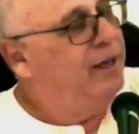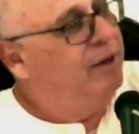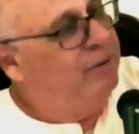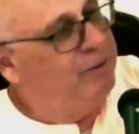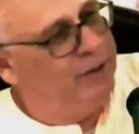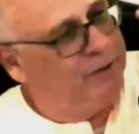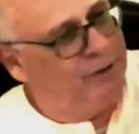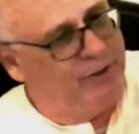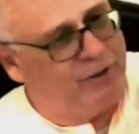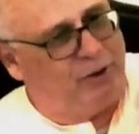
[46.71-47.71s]
you know,
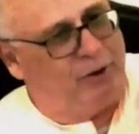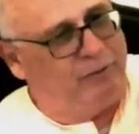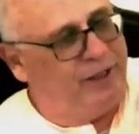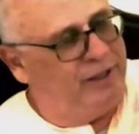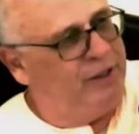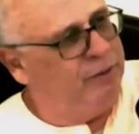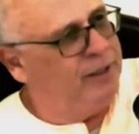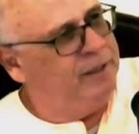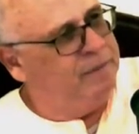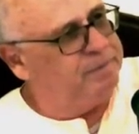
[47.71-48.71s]
during the Soviet
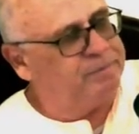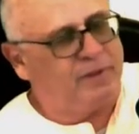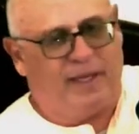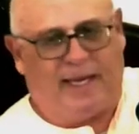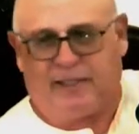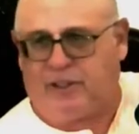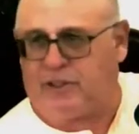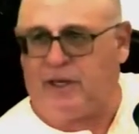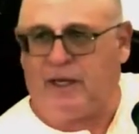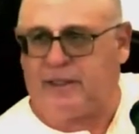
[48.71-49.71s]
Union, they actually
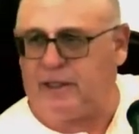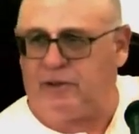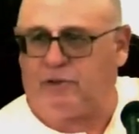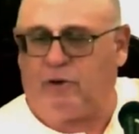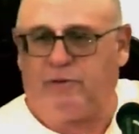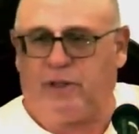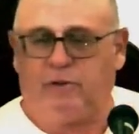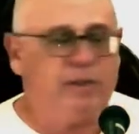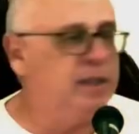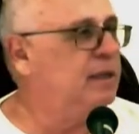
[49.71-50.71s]
snuck into the Soviet
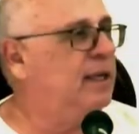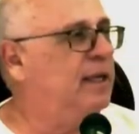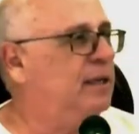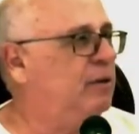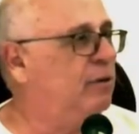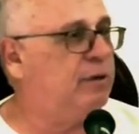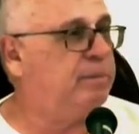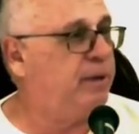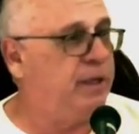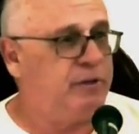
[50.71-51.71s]
Union in order to
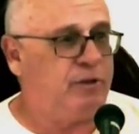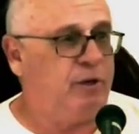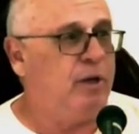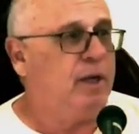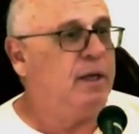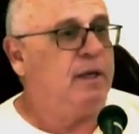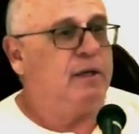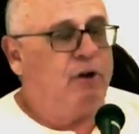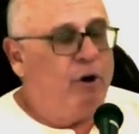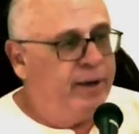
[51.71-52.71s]
preach. So
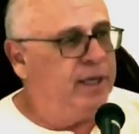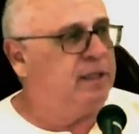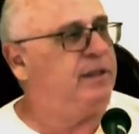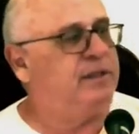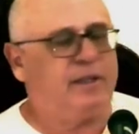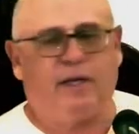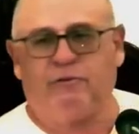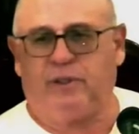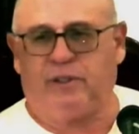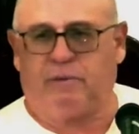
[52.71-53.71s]
going into these
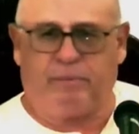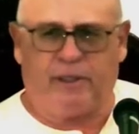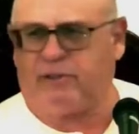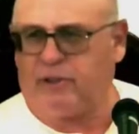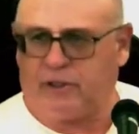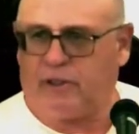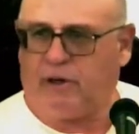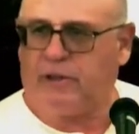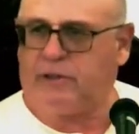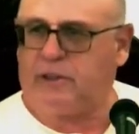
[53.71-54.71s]
countries to bring Krishna
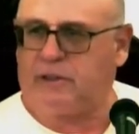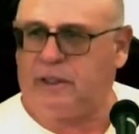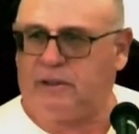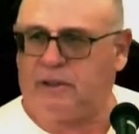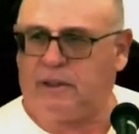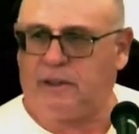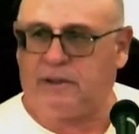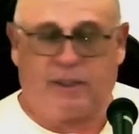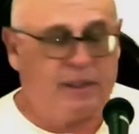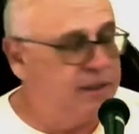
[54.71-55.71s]
consciousness is
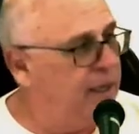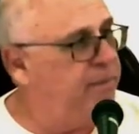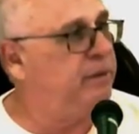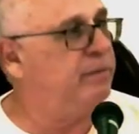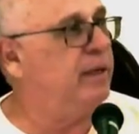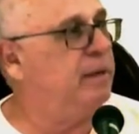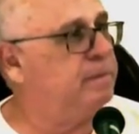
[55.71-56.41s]
an example of that.